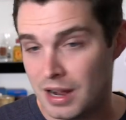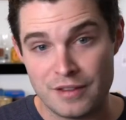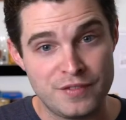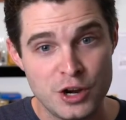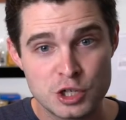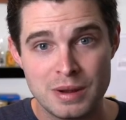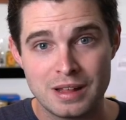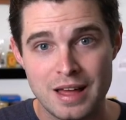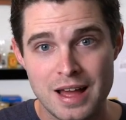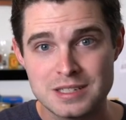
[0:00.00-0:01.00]
I finished my
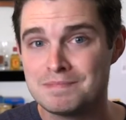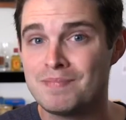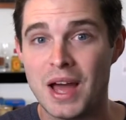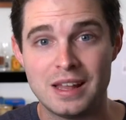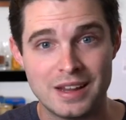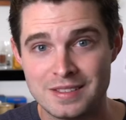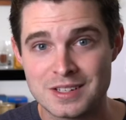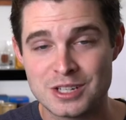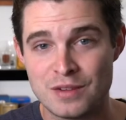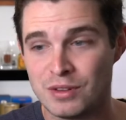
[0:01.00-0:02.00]
glass. I like
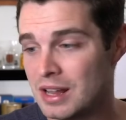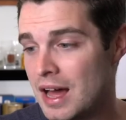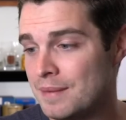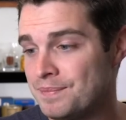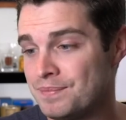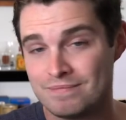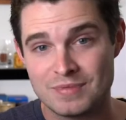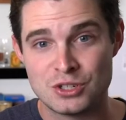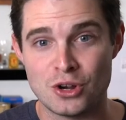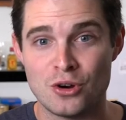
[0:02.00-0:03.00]
this stuff a lot.
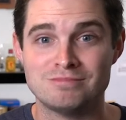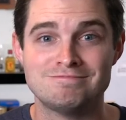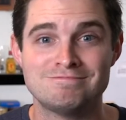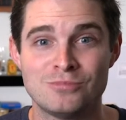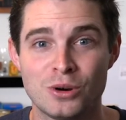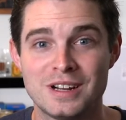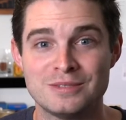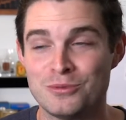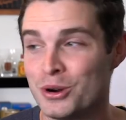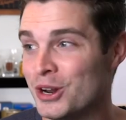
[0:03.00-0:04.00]
So we're
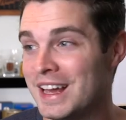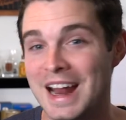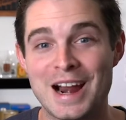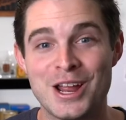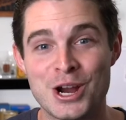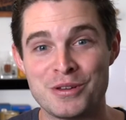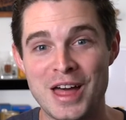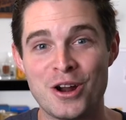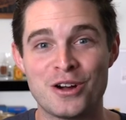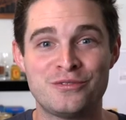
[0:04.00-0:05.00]
gonna get out of here
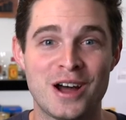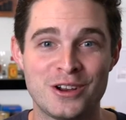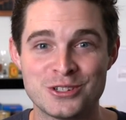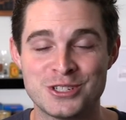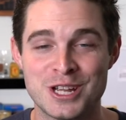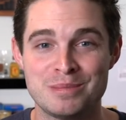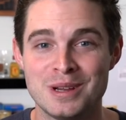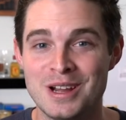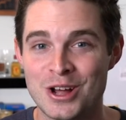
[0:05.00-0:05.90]
without a final sip.